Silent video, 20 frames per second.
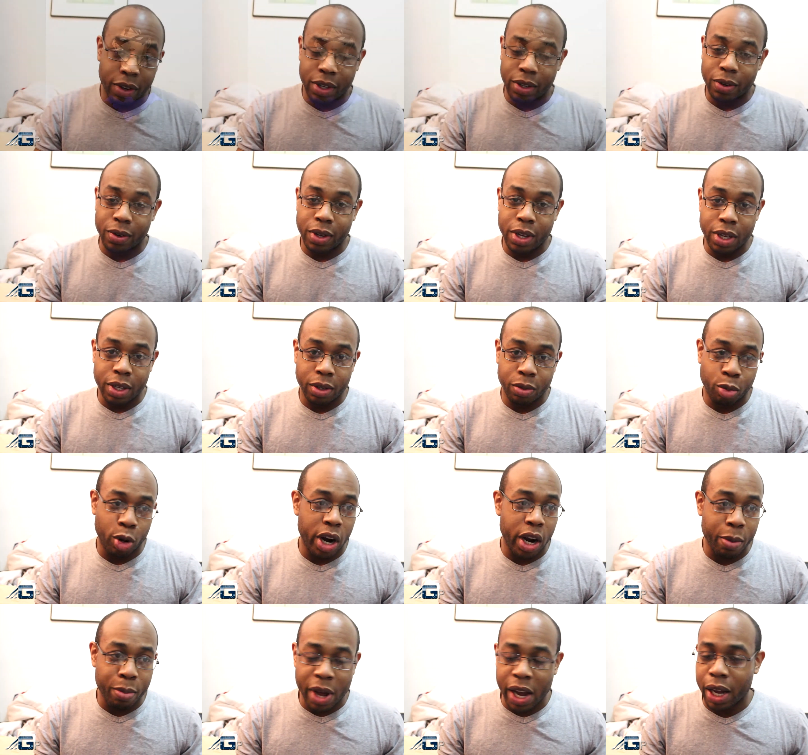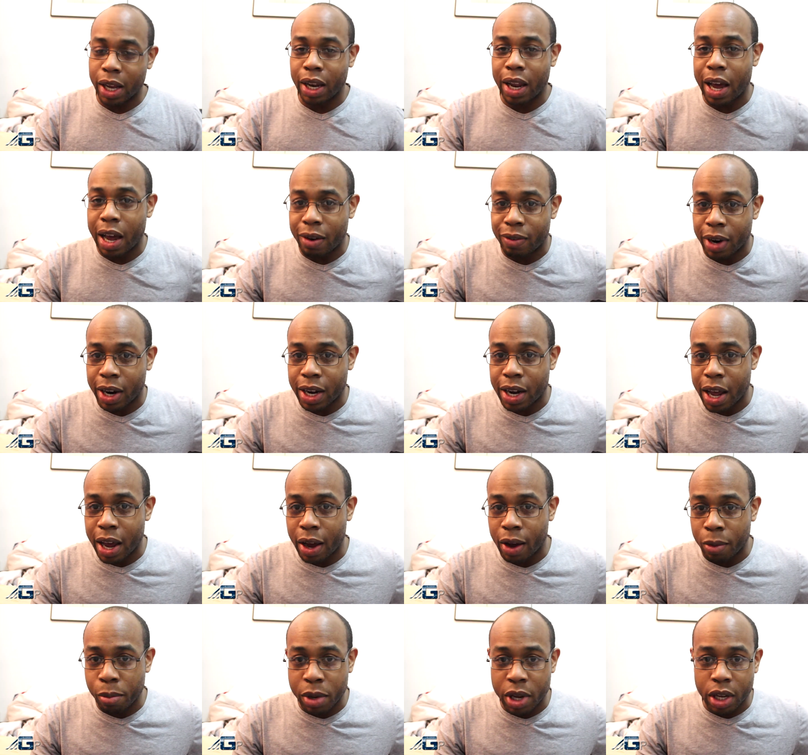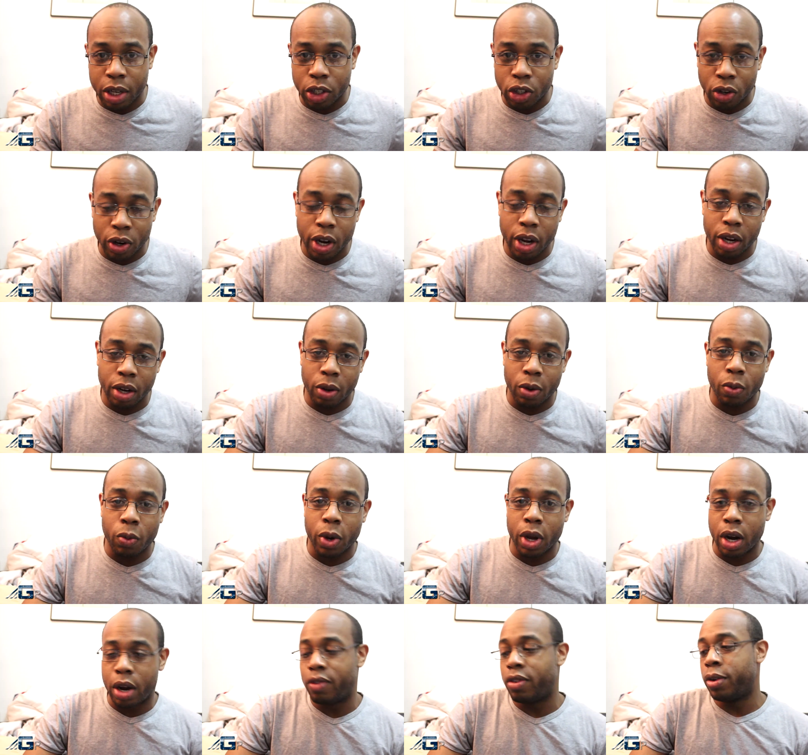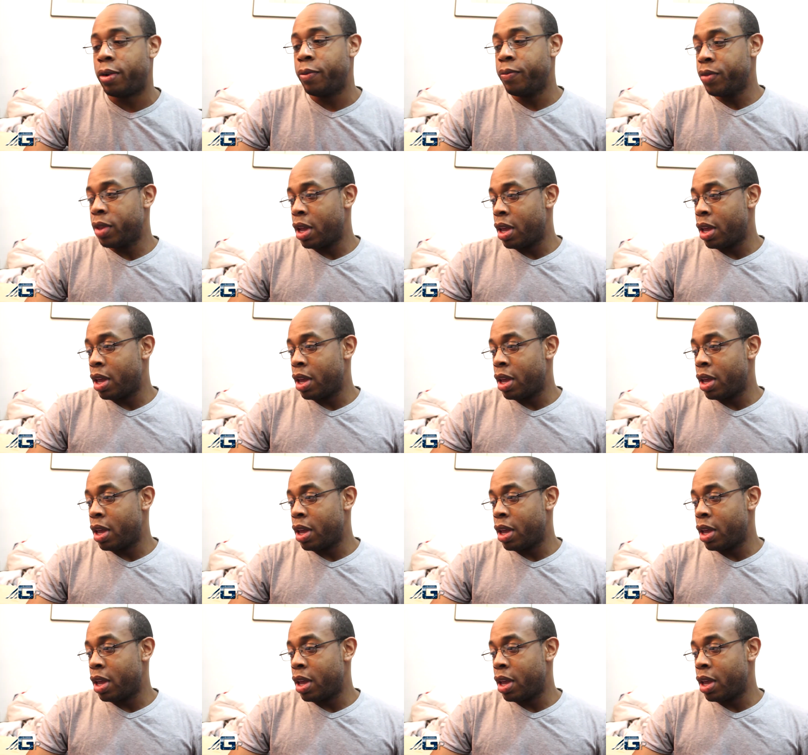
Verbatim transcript: until he's probably back alive right now and being trained and whatever.